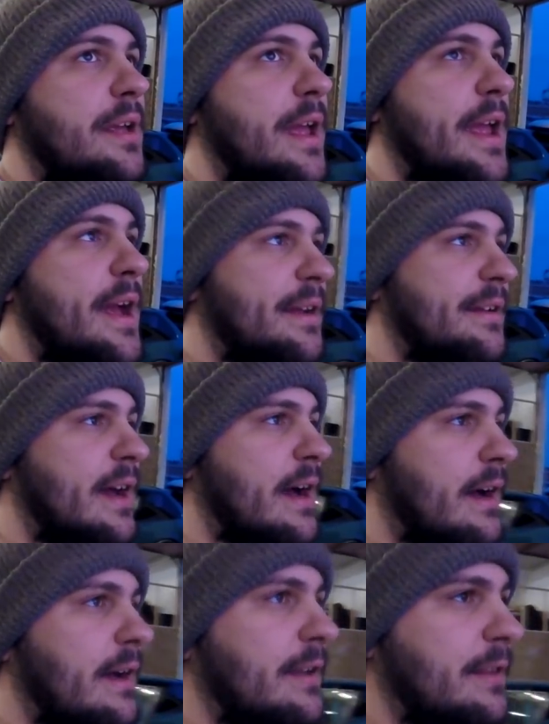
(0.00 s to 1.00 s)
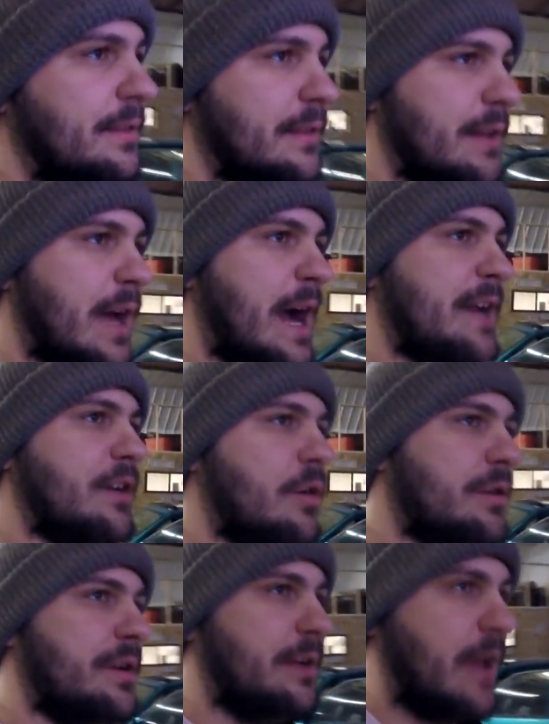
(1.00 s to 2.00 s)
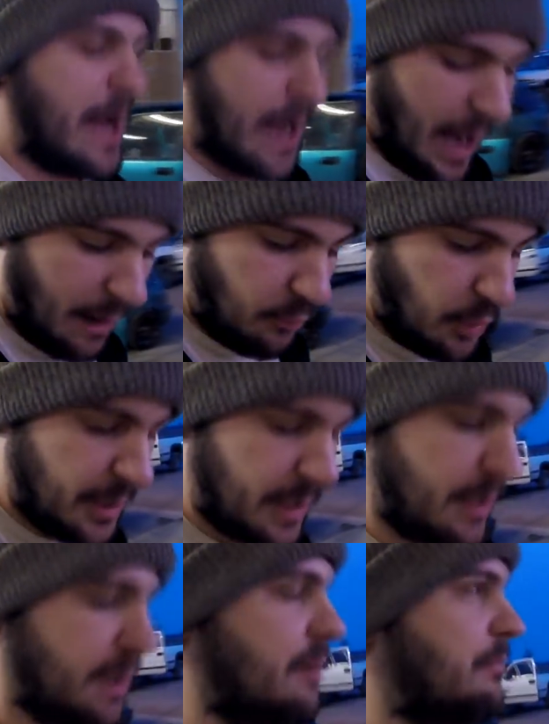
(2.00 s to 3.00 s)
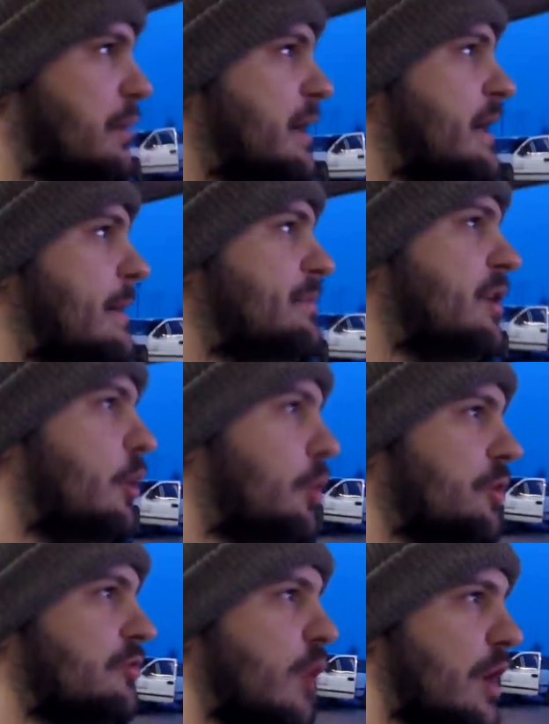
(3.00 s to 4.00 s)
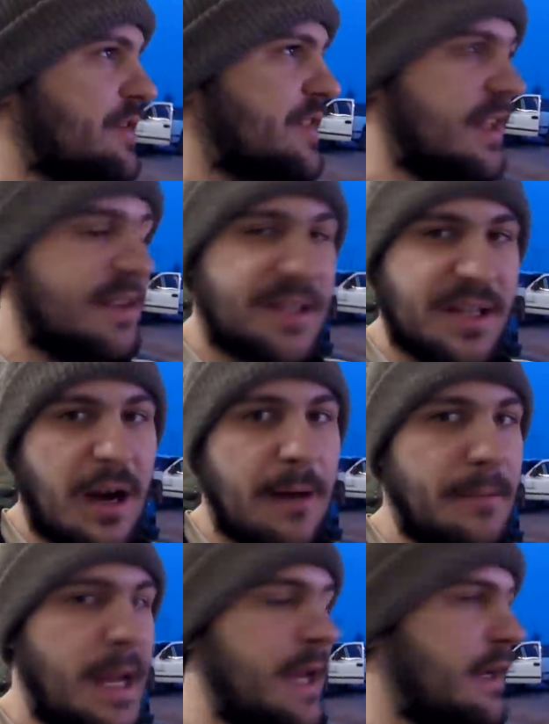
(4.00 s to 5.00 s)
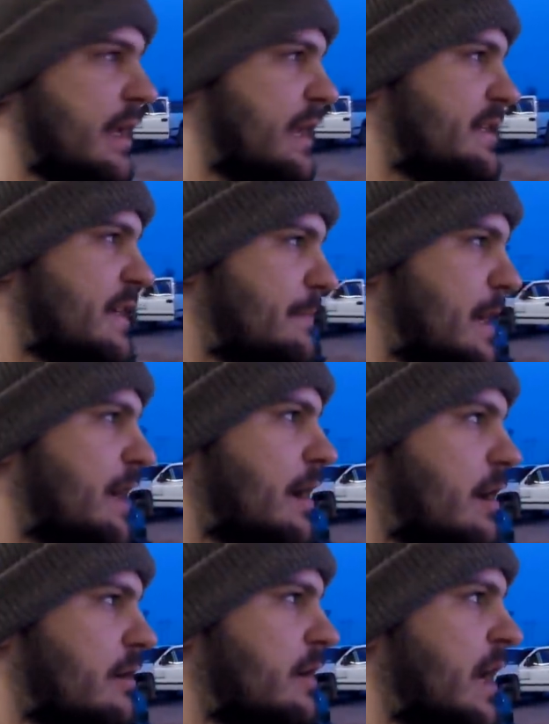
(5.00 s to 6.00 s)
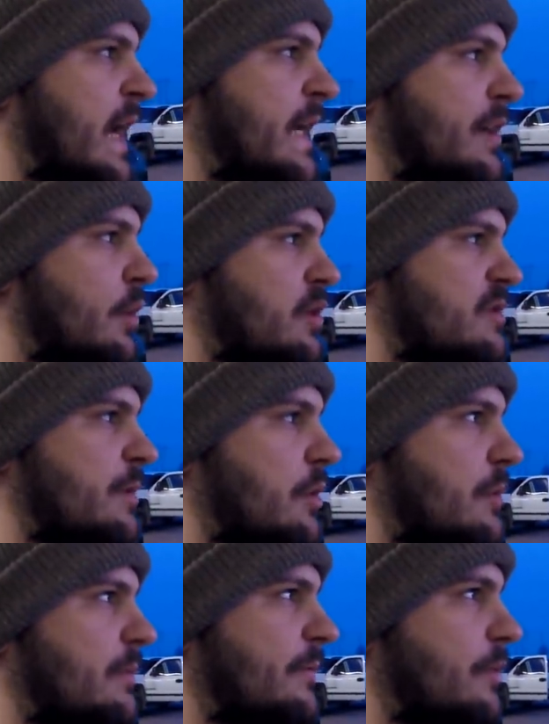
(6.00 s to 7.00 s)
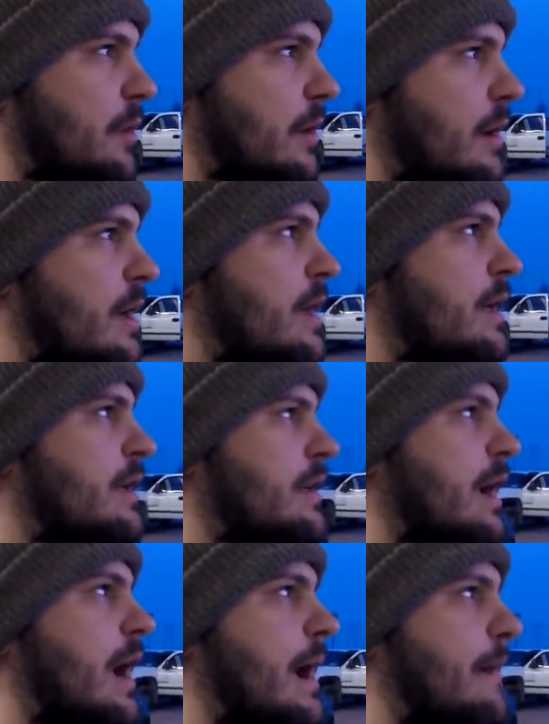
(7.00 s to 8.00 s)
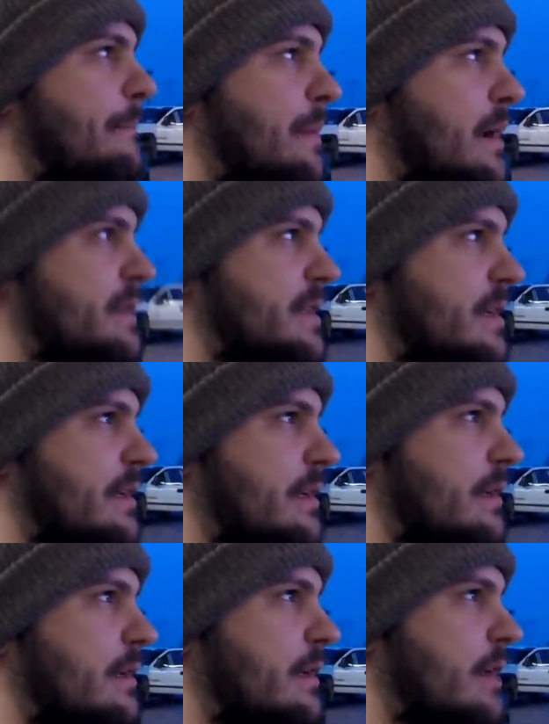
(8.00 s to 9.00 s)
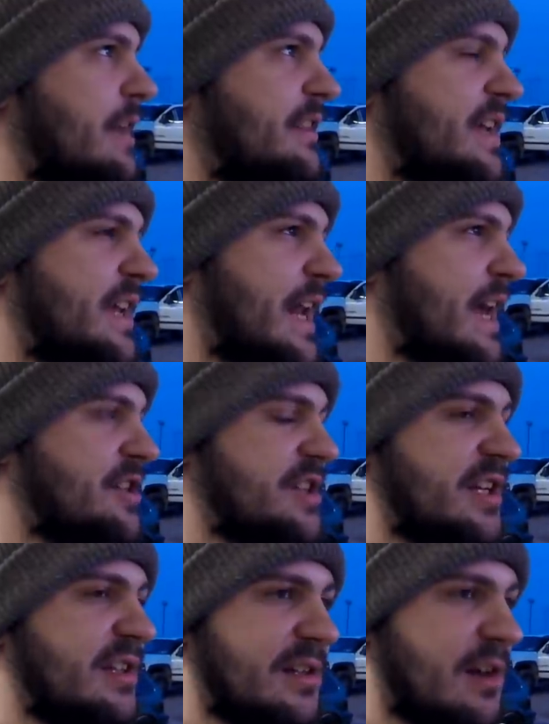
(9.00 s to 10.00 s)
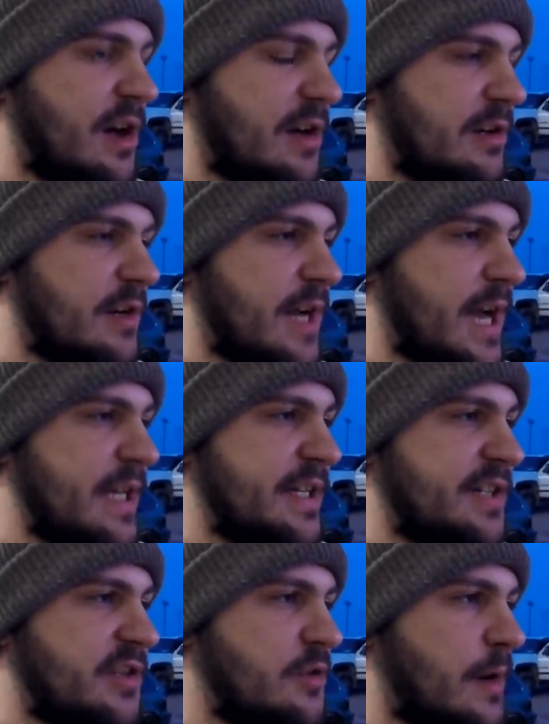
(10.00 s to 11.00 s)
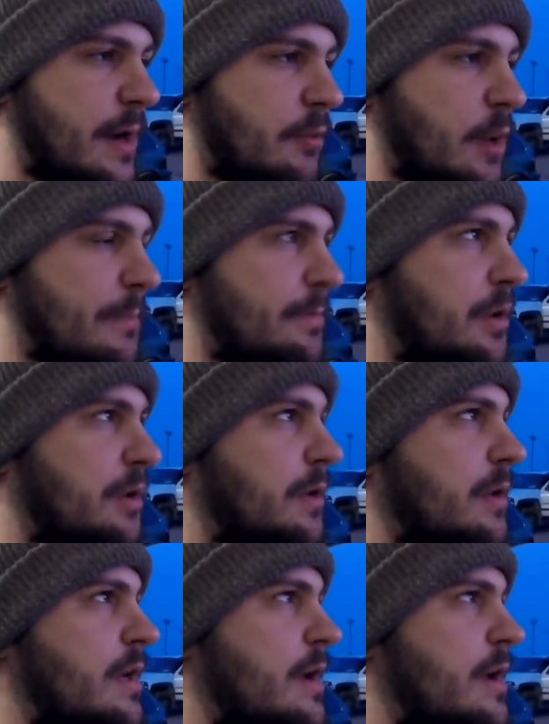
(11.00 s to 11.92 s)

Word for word: And uh, I don't, I, I would bring up the old runs that this car made. It did make one hundred eighty horsepower before, uh, but I think it actually cleared one hundred ninety-two on one pull.